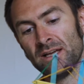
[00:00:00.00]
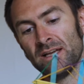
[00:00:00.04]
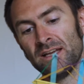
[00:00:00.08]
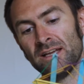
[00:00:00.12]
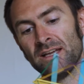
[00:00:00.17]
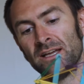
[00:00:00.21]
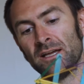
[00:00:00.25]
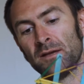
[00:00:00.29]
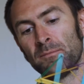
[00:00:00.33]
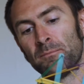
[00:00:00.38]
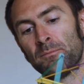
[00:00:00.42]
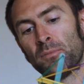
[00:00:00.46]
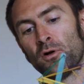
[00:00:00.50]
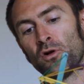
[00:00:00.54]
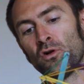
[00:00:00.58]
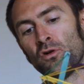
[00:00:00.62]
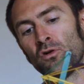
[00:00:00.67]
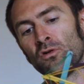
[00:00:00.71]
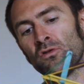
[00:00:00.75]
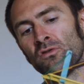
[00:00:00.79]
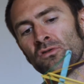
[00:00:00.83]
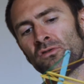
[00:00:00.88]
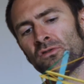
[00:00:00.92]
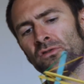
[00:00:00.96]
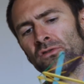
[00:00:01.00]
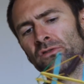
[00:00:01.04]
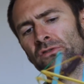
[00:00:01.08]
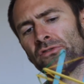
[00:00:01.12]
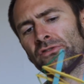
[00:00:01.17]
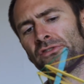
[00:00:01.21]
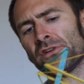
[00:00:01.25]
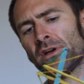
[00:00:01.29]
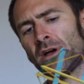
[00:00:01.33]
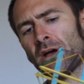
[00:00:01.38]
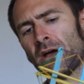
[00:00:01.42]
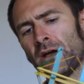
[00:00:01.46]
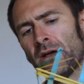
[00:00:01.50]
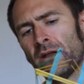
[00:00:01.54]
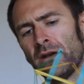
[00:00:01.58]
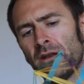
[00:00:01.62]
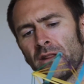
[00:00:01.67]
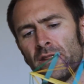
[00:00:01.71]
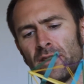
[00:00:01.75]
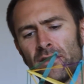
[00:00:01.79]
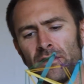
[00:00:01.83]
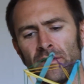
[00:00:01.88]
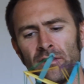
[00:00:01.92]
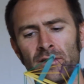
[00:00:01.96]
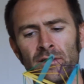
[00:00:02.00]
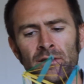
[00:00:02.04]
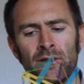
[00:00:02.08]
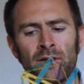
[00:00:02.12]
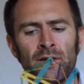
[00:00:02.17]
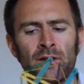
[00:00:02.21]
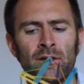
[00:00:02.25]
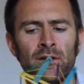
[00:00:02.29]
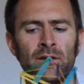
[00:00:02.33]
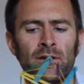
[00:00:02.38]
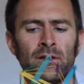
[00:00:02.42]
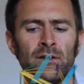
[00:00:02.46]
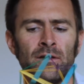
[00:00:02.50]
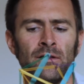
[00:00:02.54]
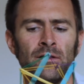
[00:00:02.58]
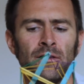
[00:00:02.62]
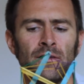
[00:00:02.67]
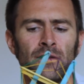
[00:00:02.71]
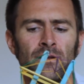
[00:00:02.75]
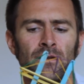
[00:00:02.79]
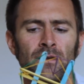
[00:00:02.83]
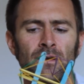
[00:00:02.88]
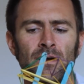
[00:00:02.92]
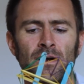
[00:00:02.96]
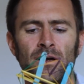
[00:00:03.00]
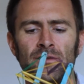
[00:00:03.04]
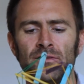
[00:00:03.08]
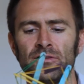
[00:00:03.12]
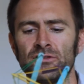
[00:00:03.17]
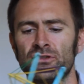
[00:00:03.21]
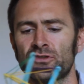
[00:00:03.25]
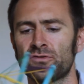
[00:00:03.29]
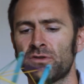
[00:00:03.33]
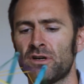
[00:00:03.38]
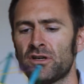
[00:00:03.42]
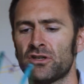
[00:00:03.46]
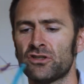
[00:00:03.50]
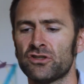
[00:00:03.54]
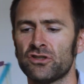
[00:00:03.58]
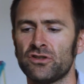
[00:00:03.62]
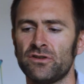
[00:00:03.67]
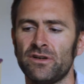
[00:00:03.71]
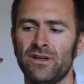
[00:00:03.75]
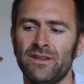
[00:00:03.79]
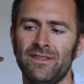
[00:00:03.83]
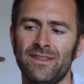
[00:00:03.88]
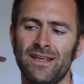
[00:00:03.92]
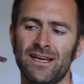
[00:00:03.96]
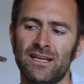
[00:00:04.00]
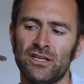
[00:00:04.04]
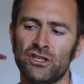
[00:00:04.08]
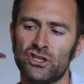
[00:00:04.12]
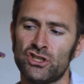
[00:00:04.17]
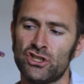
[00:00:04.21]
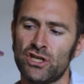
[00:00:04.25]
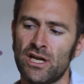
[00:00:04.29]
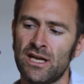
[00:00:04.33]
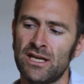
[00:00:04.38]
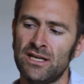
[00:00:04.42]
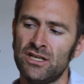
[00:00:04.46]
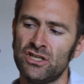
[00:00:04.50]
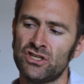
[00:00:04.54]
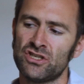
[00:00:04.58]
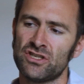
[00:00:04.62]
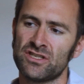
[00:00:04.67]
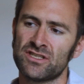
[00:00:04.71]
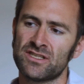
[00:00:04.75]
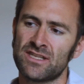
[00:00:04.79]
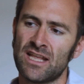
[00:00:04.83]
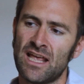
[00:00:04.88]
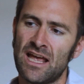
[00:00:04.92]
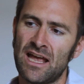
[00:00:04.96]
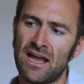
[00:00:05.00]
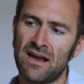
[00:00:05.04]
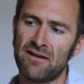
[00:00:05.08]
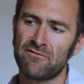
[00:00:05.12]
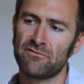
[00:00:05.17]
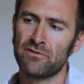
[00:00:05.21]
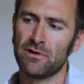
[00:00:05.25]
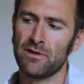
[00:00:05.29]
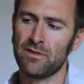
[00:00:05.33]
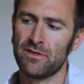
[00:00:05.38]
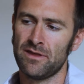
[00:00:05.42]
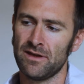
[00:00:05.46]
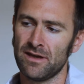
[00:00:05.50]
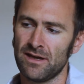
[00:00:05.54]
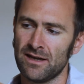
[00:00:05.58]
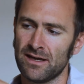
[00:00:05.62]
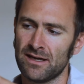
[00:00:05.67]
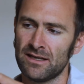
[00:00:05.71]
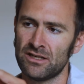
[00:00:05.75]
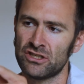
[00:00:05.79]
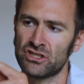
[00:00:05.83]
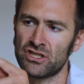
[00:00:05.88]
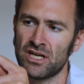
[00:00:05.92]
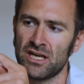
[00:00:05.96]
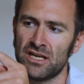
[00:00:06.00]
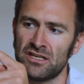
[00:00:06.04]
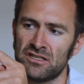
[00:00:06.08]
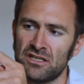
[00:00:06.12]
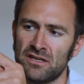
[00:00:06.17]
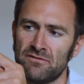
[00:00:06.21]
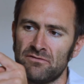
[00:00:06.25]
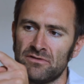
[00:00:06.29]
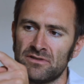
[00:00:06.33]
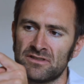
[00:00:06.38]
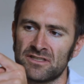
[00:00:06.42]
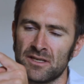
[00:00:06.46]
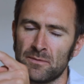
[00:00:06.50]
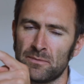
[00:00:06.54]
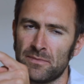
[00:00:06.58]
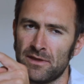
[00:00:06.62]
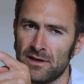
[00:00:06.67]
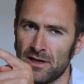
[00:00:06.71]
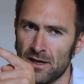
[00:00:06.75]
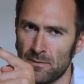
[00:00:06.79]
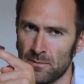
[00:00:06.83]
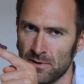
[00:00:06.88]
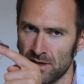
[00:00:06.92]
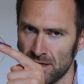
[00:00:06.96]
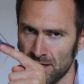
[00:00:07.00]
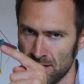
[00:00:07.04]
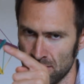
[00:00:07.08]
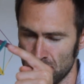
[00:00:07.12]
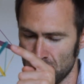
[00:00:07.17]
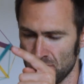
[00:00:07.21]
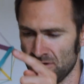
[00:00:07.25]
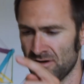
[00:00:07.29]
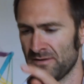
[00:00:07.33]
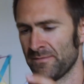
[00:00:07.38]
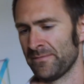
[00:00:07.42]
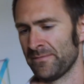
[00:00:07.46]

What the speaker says: it pulls on the structure, and that changes everything. It can change even something up here.